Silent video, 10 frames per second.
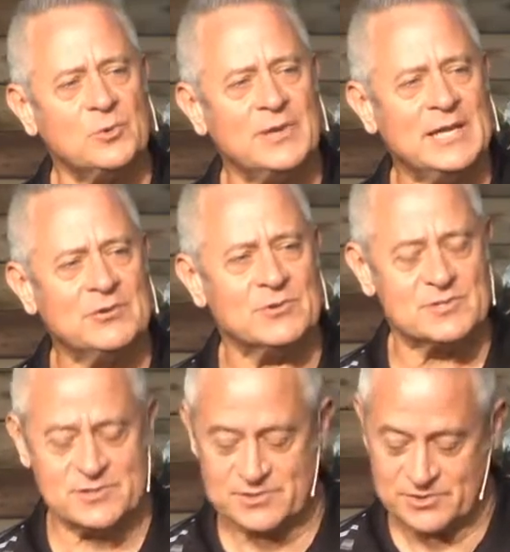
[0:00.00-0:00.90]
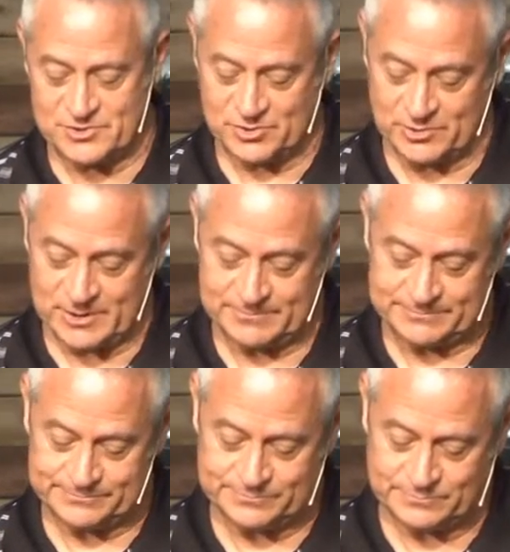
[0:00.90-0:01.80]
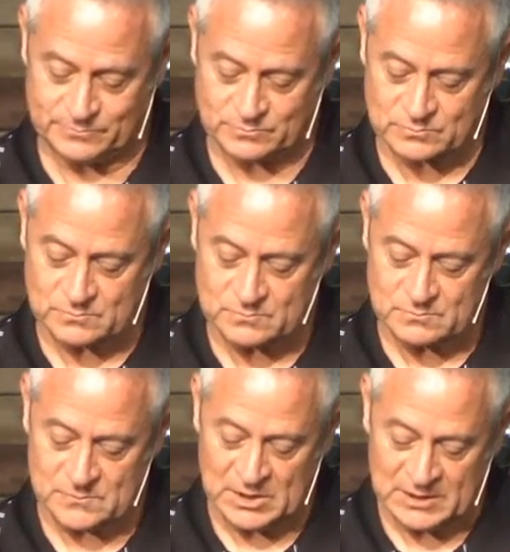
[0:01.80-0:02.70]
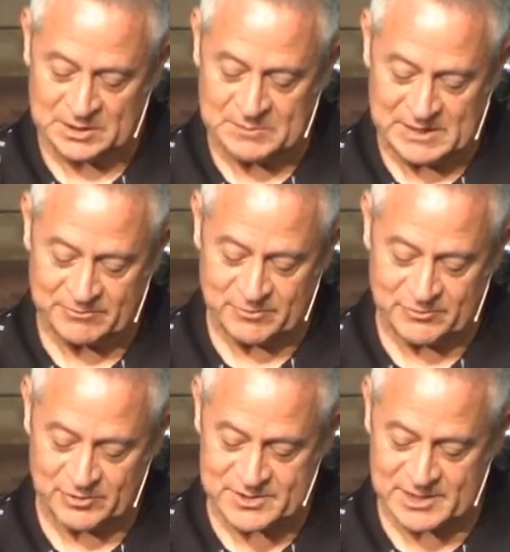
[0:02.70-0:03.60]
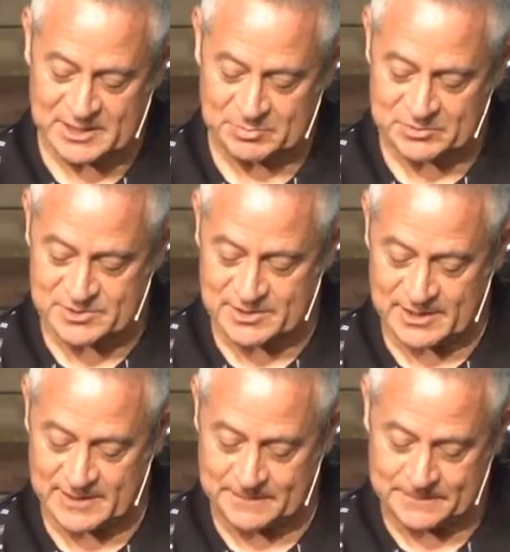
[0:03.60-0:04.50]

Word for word: with hindrances to joy. Let me give you a few examples today.